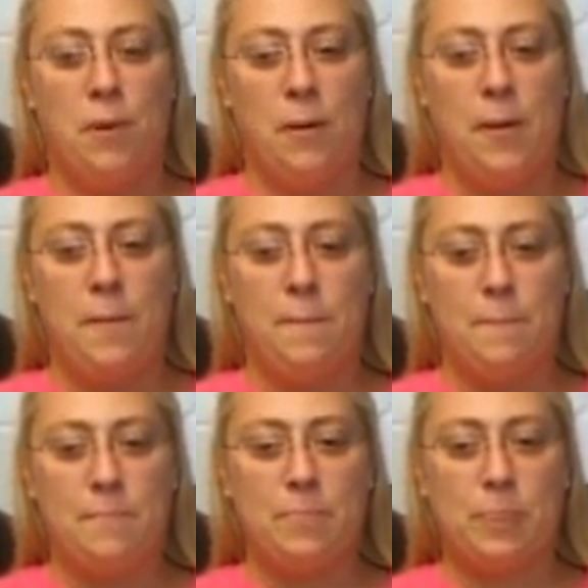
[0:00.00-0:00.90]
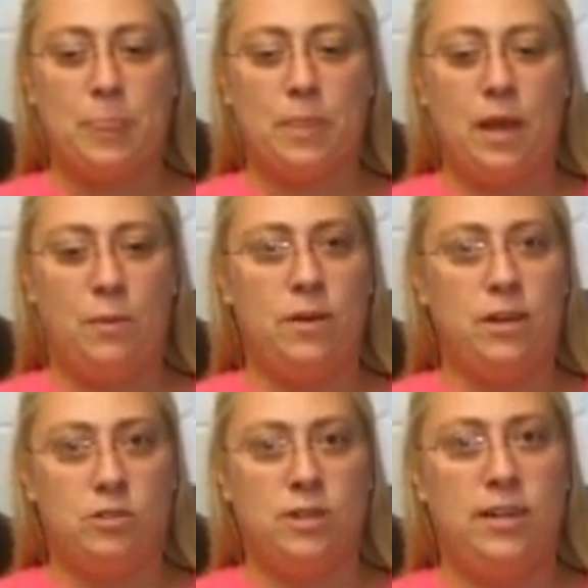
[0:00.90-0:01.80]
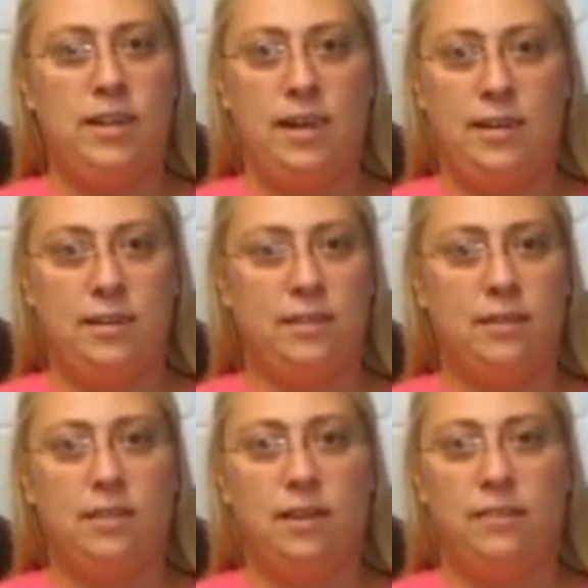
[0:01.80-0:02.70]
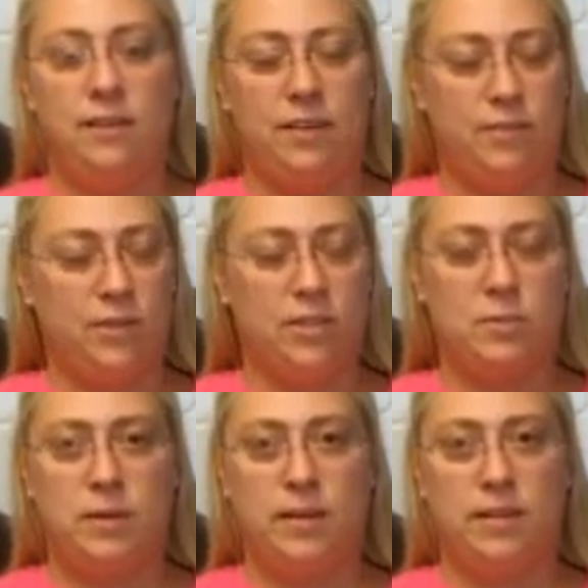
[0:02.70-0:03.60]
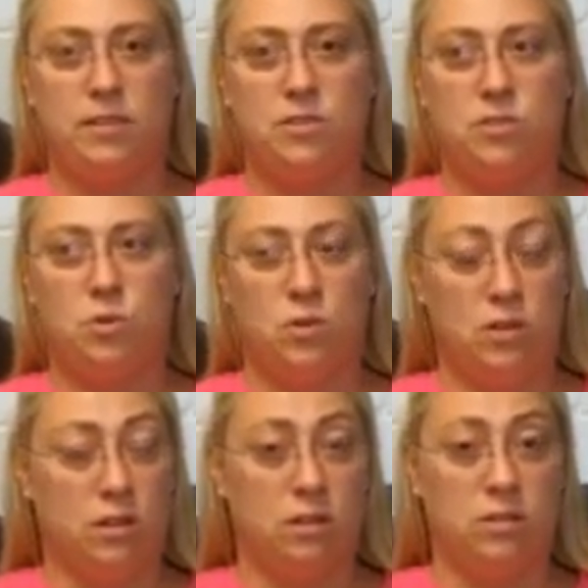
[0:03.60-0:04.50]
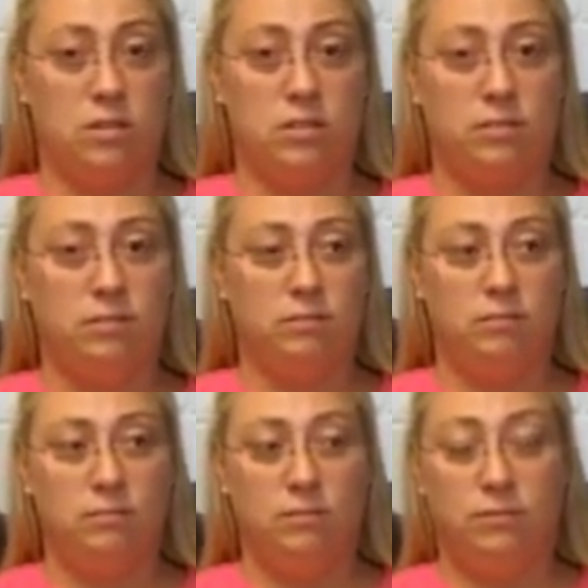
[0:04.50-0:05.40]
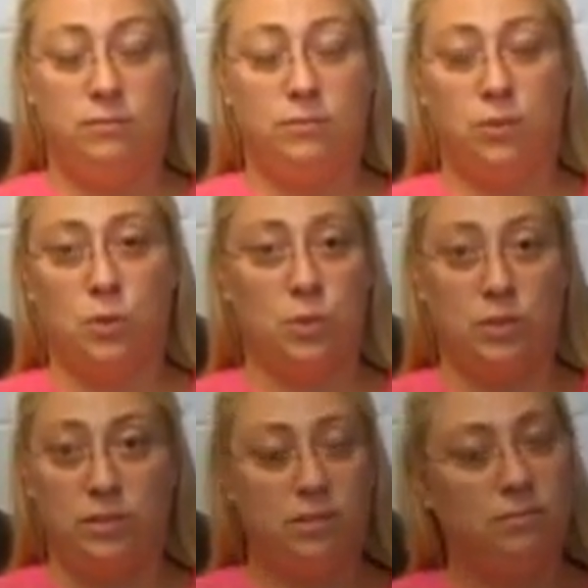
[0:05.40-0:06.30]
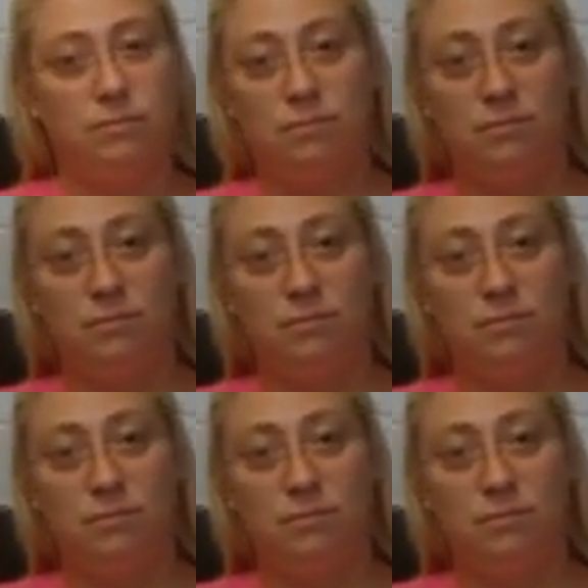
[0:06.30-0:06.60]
But I would not trade anything that I've ever experienced or learned for the world.